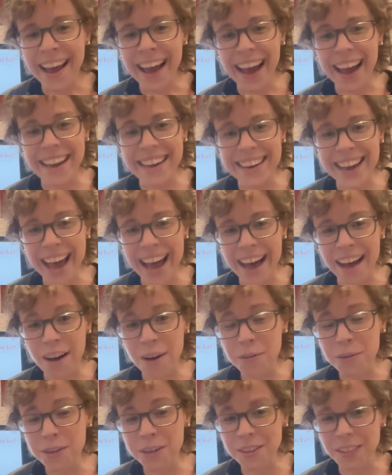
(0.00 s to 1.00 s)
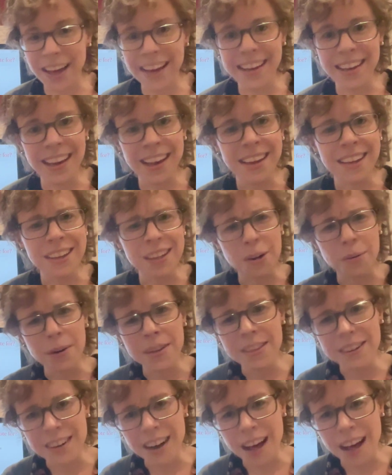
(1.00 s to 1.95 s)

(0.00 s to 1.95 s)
and now you're like, you know what, they're